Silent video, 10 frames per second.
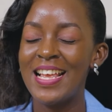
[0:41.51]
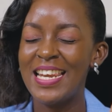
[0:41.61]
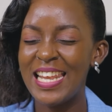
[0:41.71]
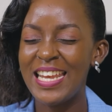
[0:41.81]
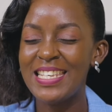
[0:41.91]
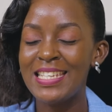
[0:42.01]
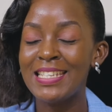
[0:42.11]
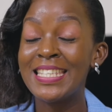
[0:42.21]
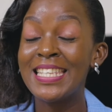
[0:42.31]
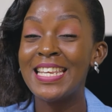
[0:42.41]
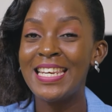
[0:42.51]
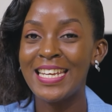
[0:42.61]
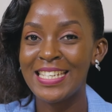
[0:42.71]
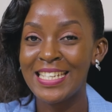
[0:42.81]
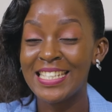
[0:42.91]
Ladies,
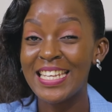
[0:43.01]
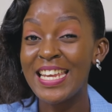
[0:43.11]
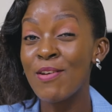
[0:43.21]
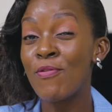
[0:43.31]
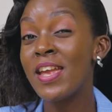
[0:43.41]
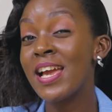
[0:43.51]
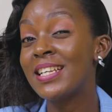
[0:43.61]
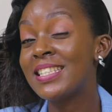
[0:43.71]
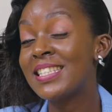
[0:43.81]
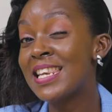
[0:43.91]
if he has